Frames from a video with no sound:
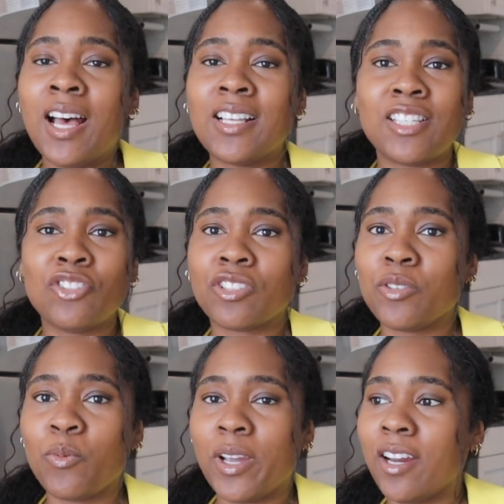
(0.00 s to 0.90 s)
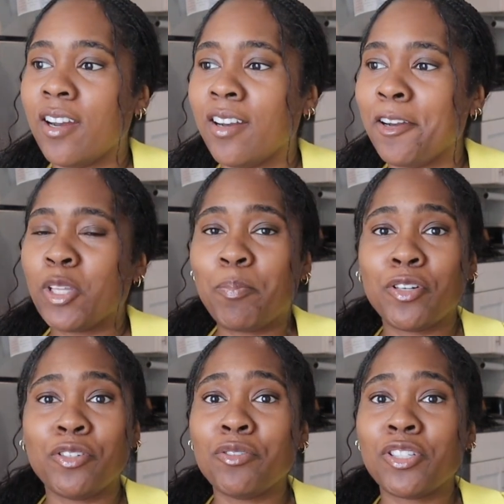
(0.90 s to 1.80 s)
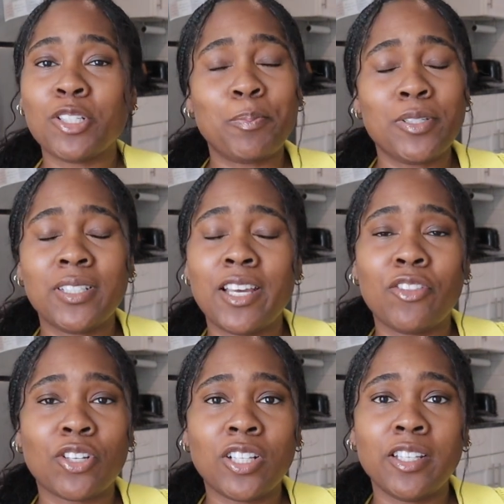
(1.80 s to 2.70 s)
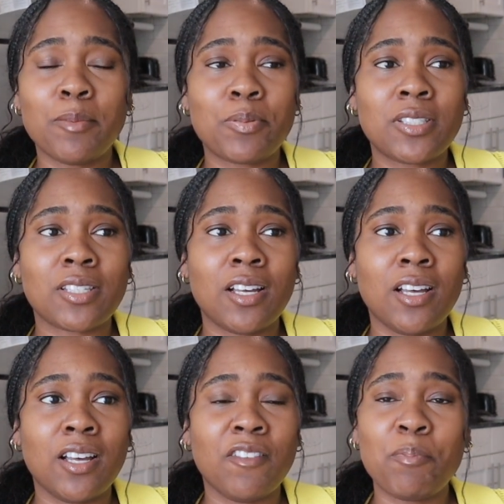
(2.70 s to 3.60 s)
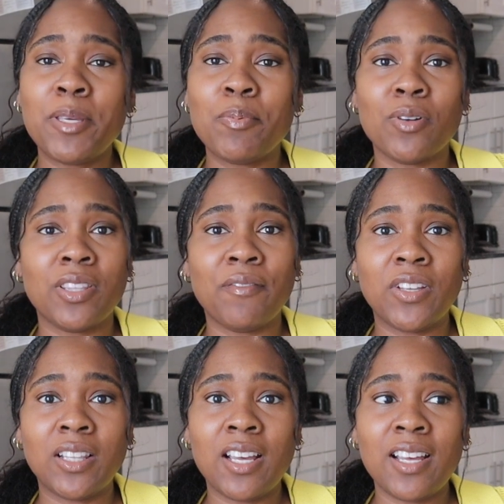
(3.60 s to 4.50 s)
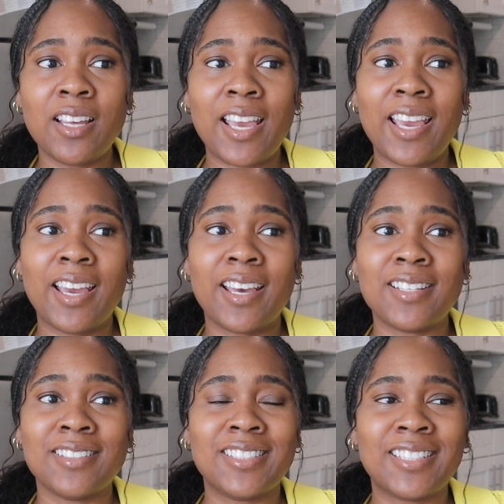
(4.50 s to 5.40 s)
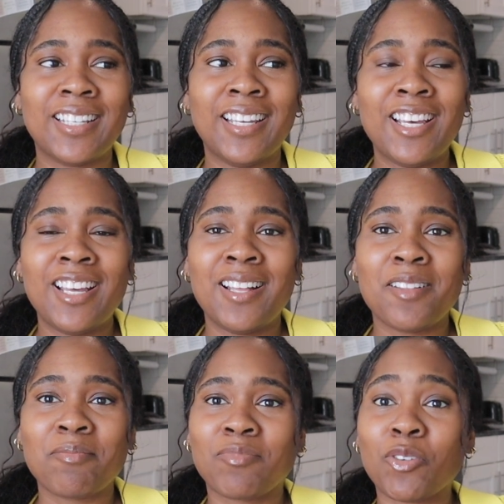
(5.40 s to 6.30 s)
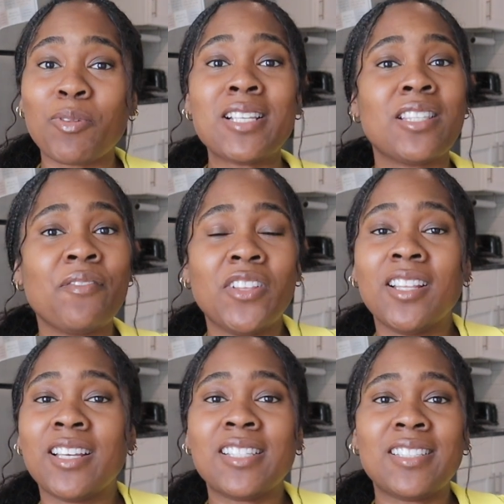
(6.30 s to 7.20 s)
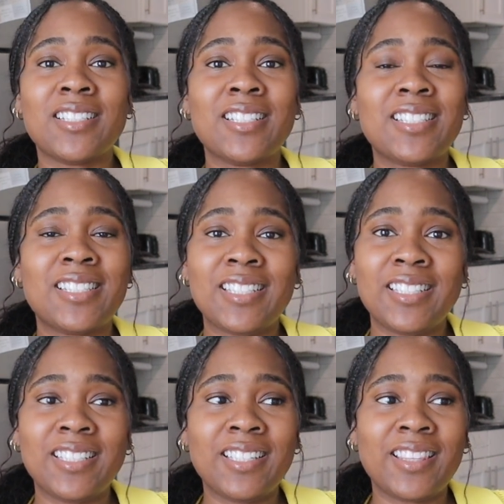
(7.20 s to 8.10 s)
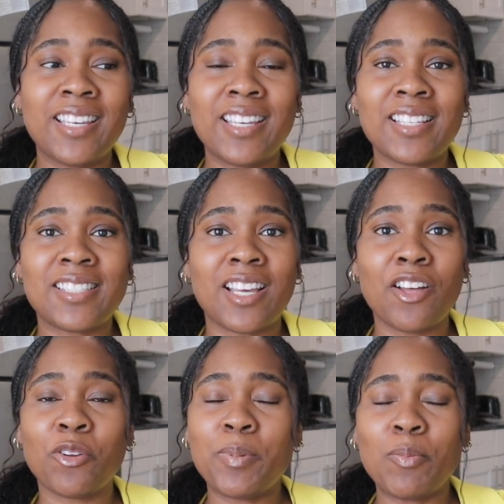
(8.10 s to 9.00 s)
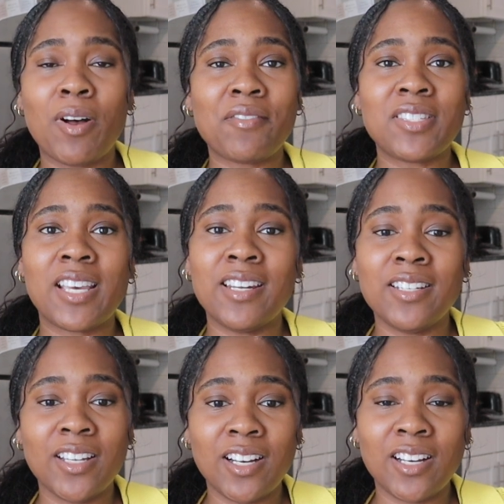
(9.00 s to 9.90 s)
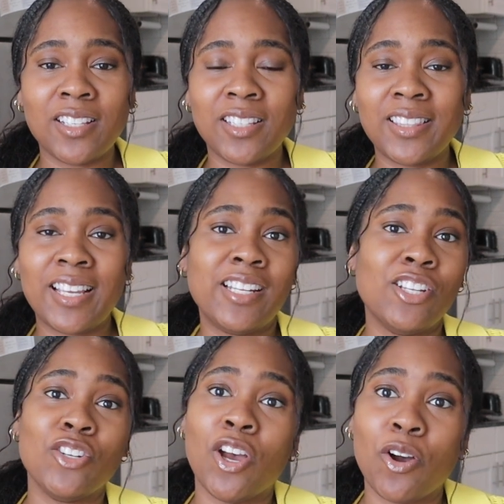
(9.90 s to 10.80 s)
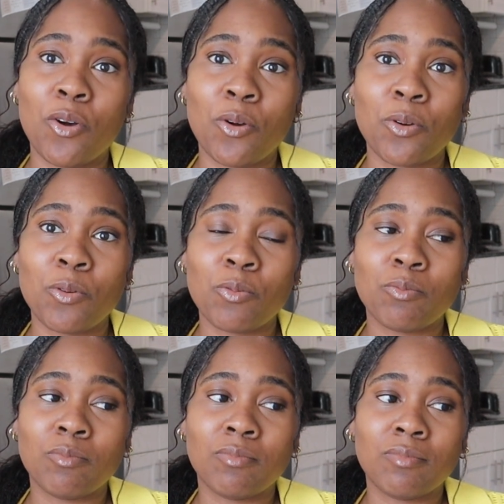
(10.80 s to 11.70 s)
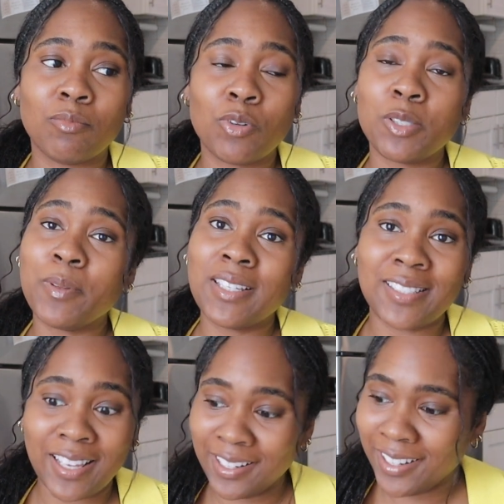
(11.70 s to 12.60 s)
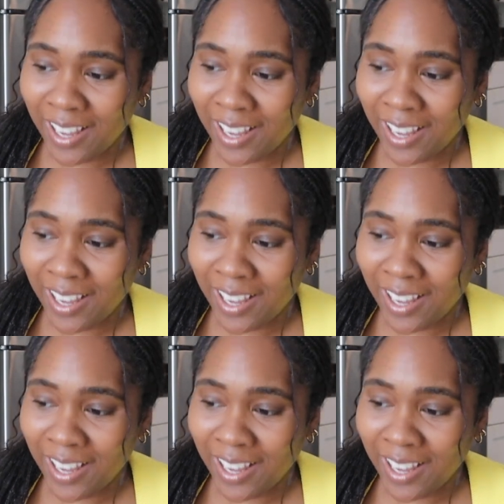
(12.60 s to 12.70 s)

essentially where the producers put together clips of people in the villa, and the rest of the villa gets to see things that other people have said and done that they didn't know was being said and